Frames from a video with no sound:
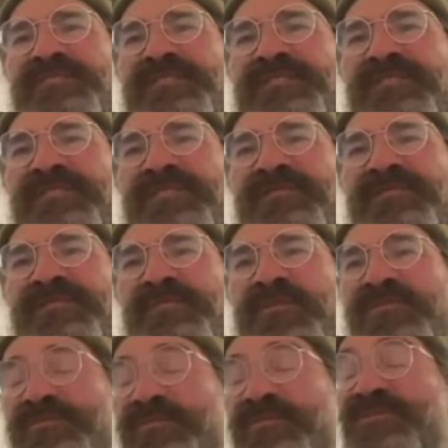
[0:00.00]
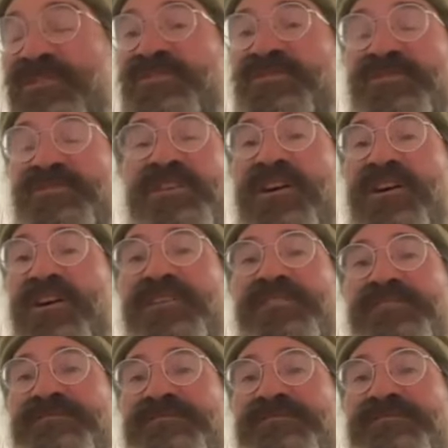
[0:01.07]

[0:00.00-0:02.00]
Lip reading: and most musicians are,